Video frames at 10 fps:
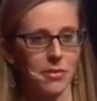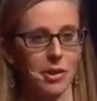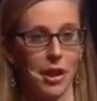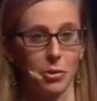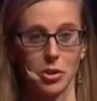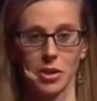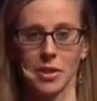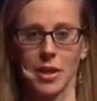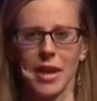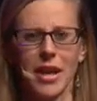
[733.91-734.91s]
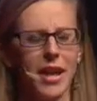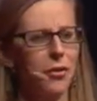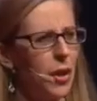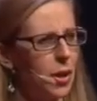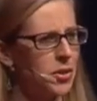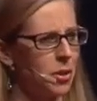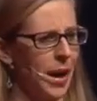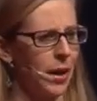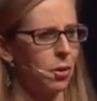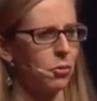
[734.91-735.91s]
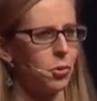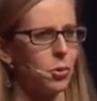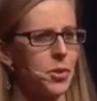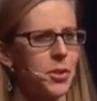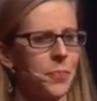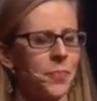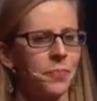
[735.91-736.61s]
languages. It follows grammatical rules.